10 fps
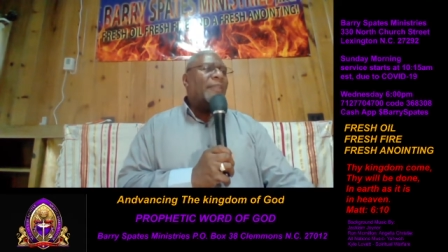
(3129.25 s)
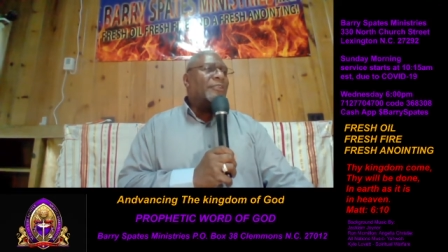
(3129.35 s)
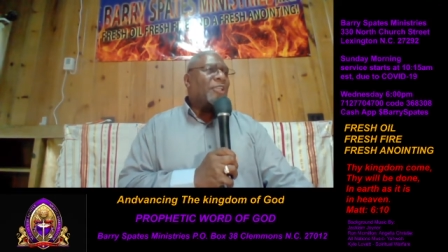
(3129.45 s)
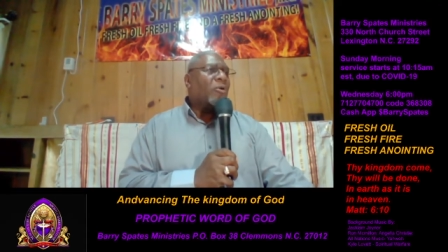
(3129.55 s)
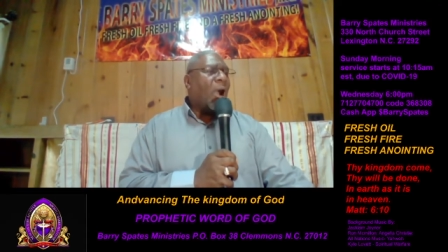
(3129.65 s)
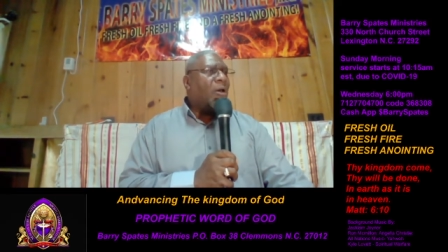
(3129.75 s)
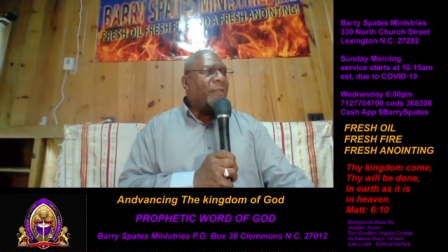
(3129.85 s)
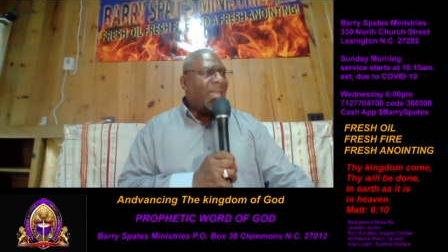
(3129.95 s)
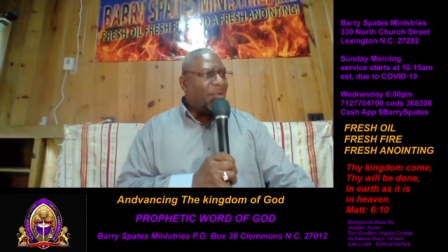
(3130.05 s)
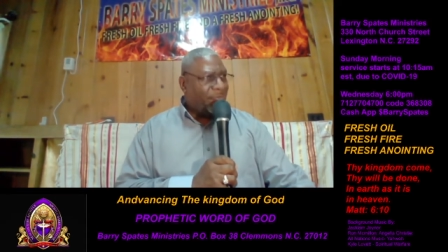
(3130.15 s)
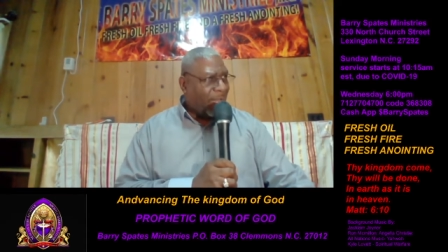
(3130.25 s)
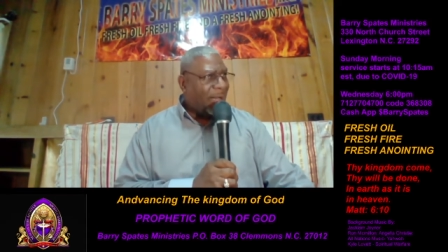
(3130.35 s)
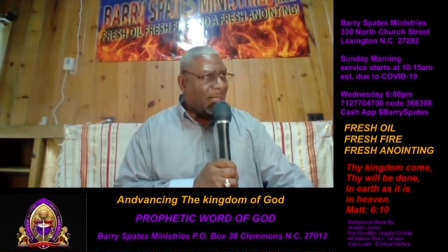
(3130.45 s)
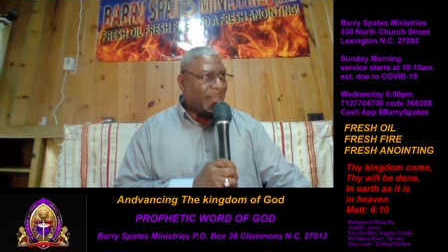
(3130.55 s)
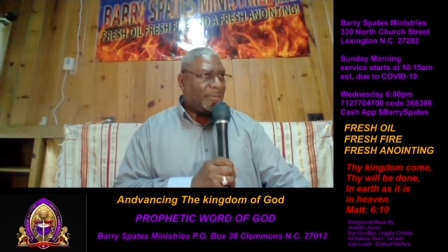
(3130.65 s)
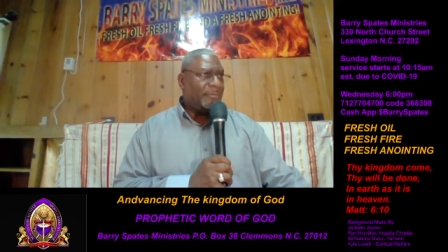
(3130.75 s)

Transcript: the so-called name of God.